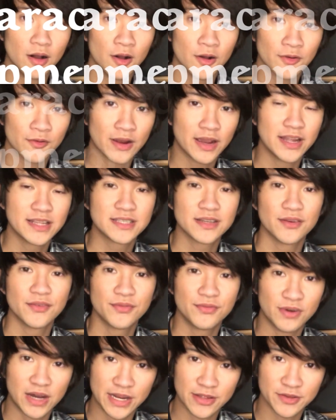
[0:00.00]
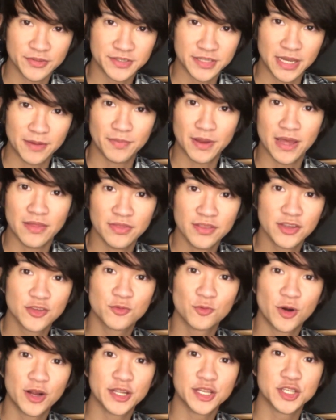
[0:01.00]
Alright, final tip, and
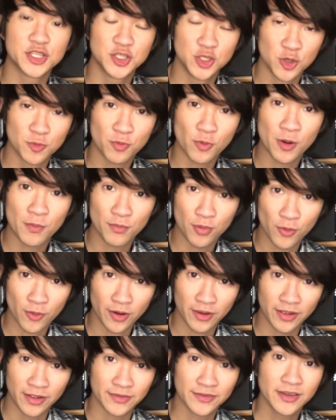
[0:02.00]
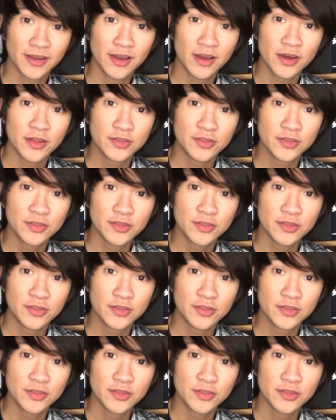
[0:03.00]
this one is super important.